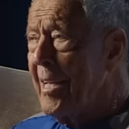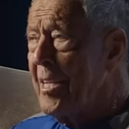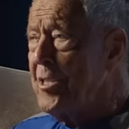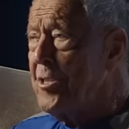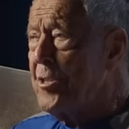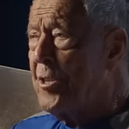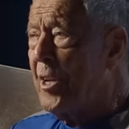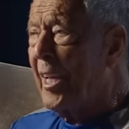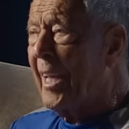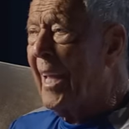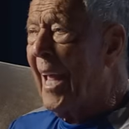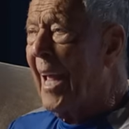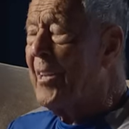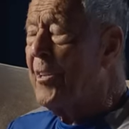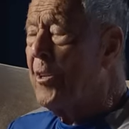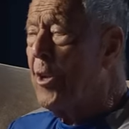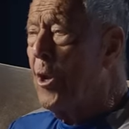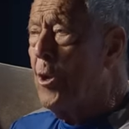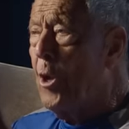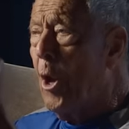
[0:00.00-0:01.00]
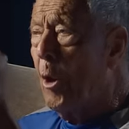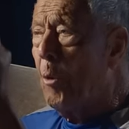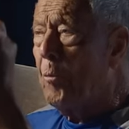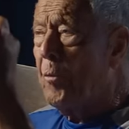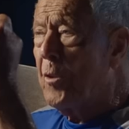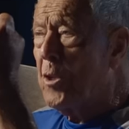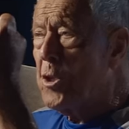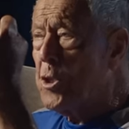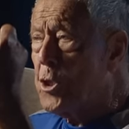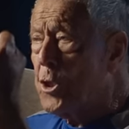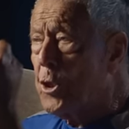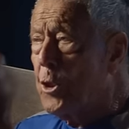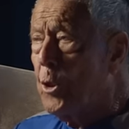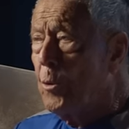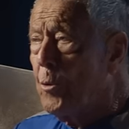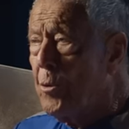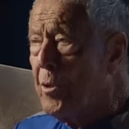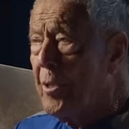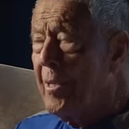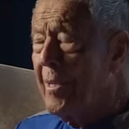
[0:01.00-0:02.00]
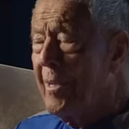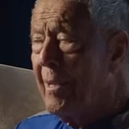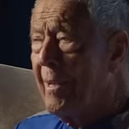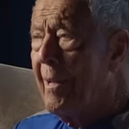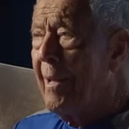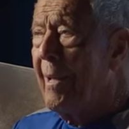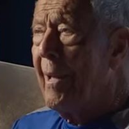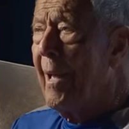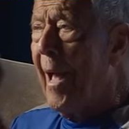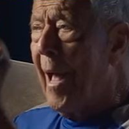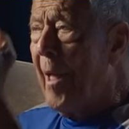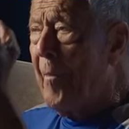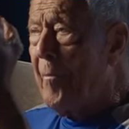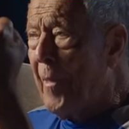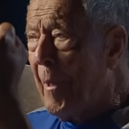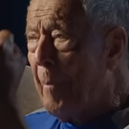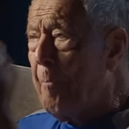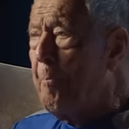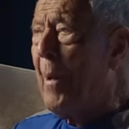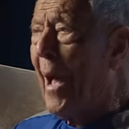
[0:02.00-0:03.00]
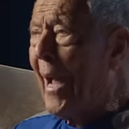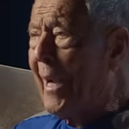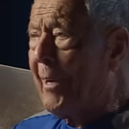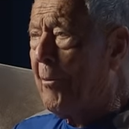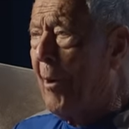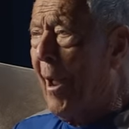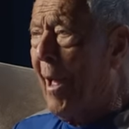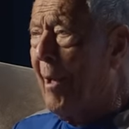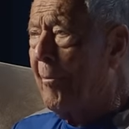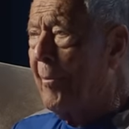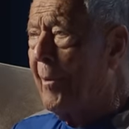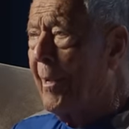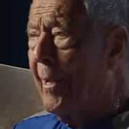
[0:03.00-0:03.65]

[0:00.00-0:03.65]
is to get to know the student and their background.